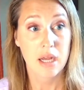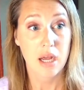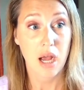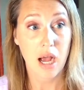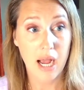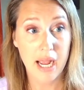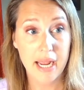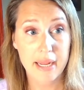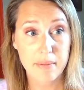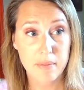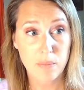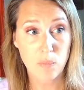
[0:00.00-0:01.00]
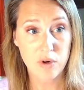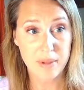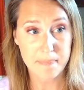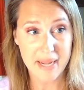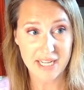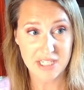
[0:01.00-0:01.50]
I would
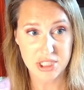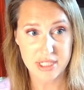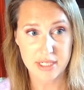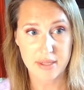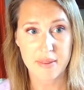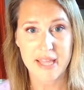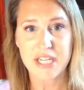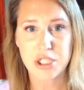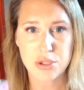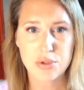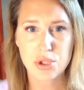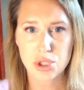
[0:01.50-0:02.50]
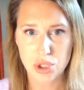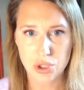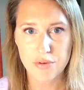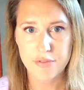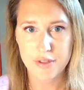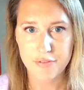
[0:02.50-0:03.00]
imagine they do
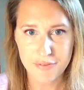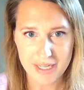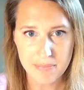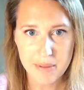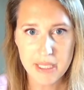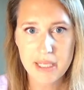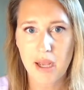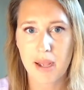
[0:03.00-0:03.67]
serve the family.